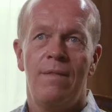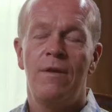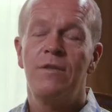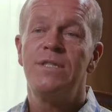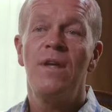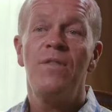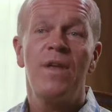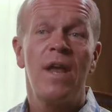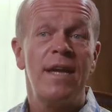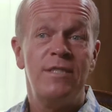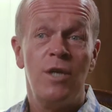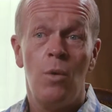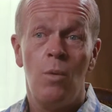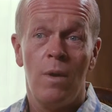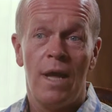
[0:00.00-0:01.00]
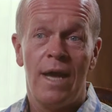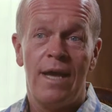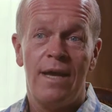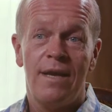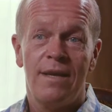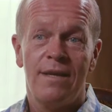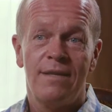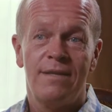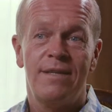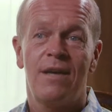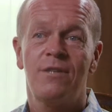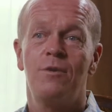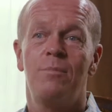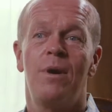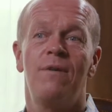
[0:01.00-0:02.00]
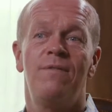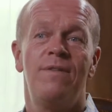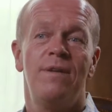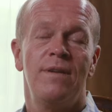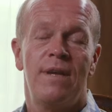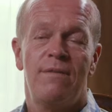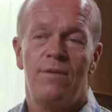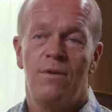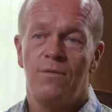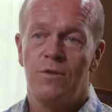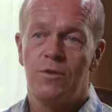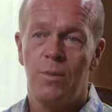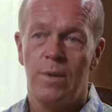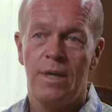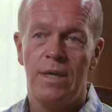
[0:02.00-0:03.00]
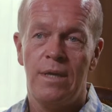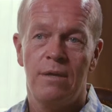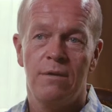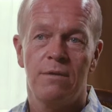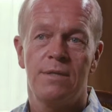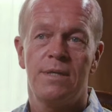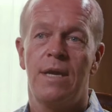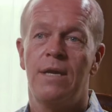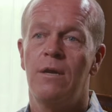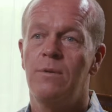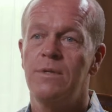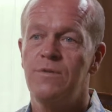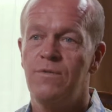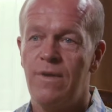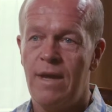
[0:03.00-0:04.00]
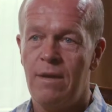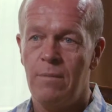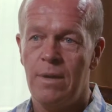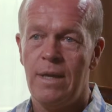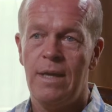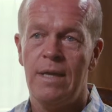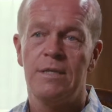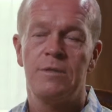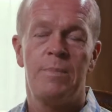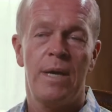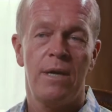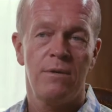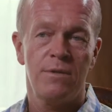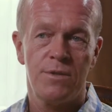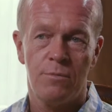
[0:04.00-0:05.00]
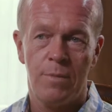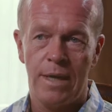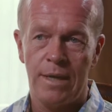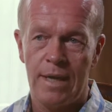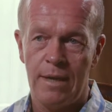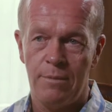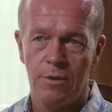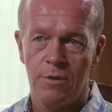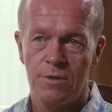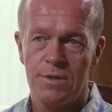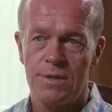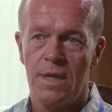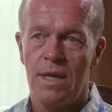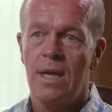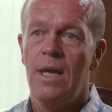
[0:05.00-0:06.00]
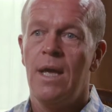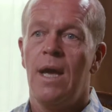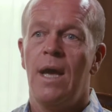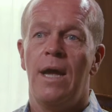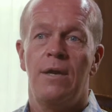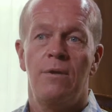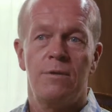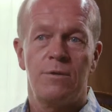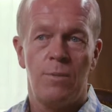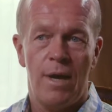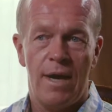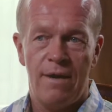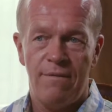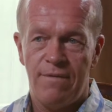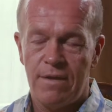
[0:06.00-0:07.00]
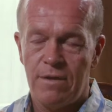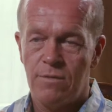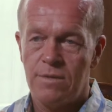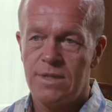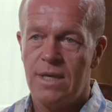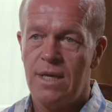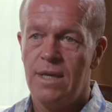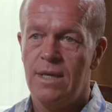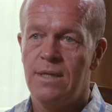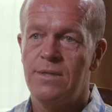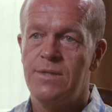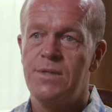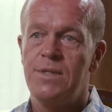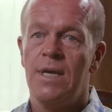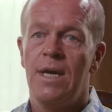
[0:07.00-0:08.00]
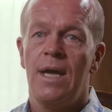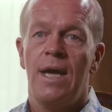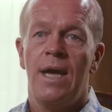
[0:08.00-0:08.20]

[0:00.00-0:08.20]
There's nothing I don't like. Dr. Barfield I've known for 20 years. I know his family, his parents are my neighbors. I know his wife, I know his kids.